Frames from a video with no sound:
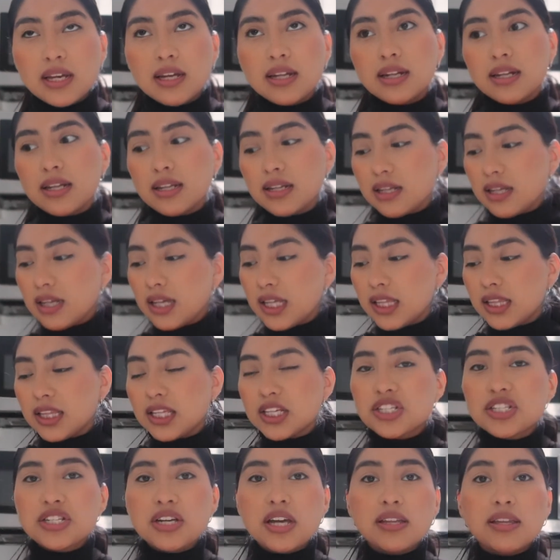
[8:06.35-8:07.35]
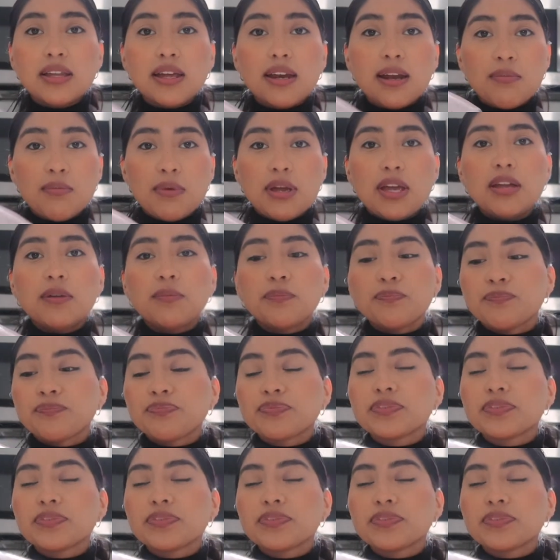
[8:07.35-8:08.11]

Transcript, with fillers: And then in this shake that I made,